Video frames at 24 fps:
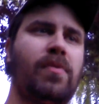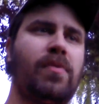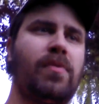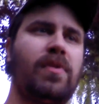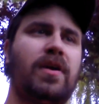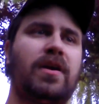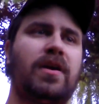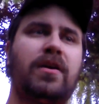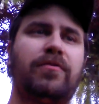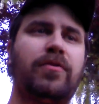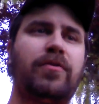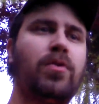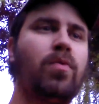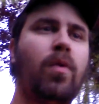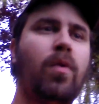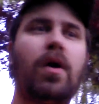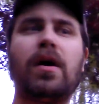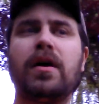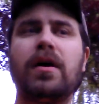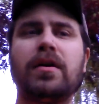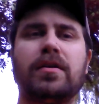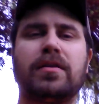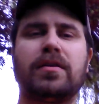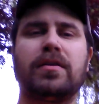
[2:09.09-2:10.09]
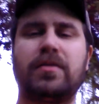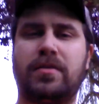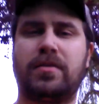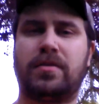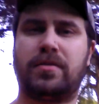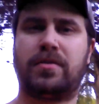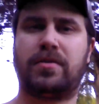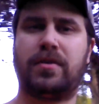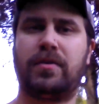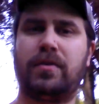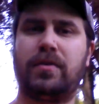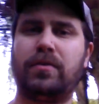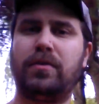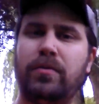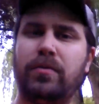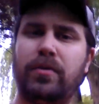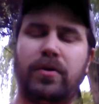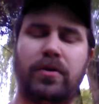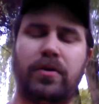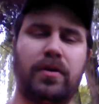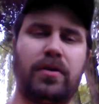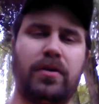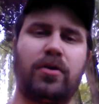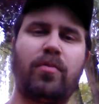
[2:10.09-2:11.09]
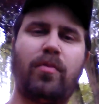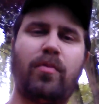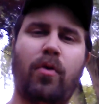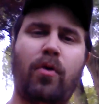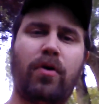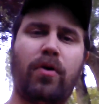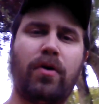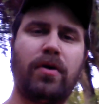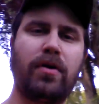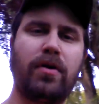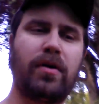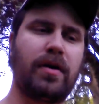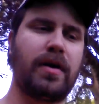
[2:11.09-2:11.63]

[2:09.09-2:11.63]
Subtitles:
and if you want to, you can learn more.